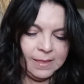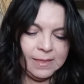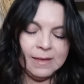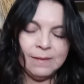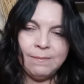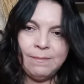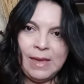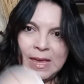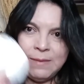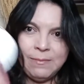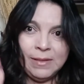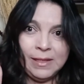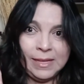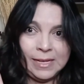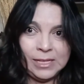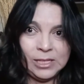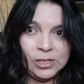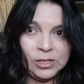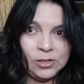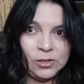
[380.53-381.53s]
The
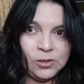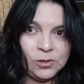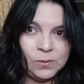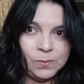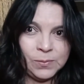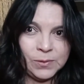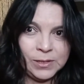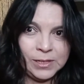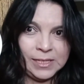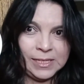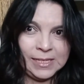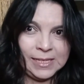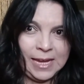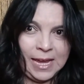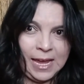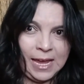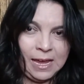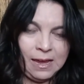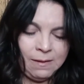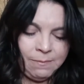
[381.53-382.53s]
Maybelline Super
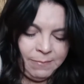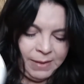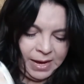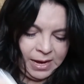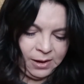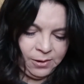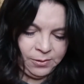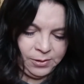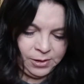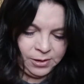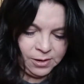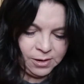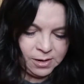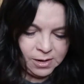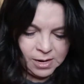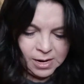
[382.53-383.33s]
Stay powder,